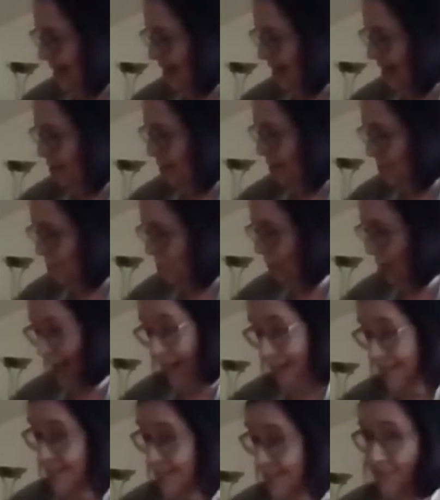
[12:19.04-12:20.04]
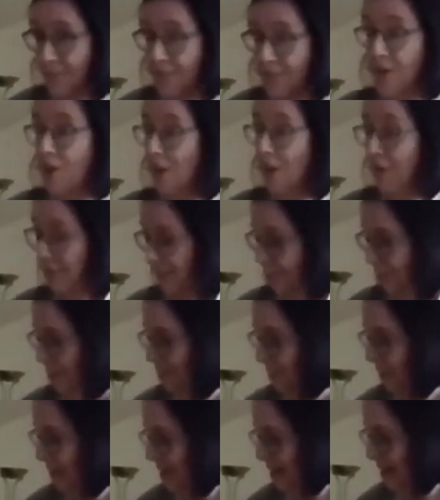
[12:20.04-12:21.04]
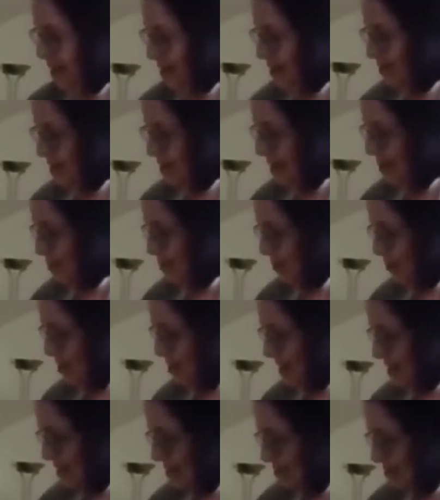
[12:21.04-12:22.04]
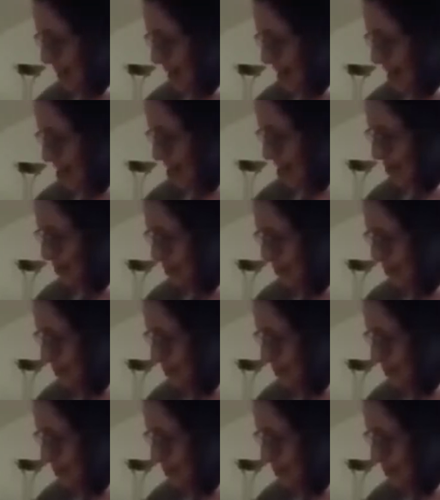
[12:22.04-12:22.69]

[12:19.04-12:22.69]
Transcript: incredible Alison Firth, who's our project manager,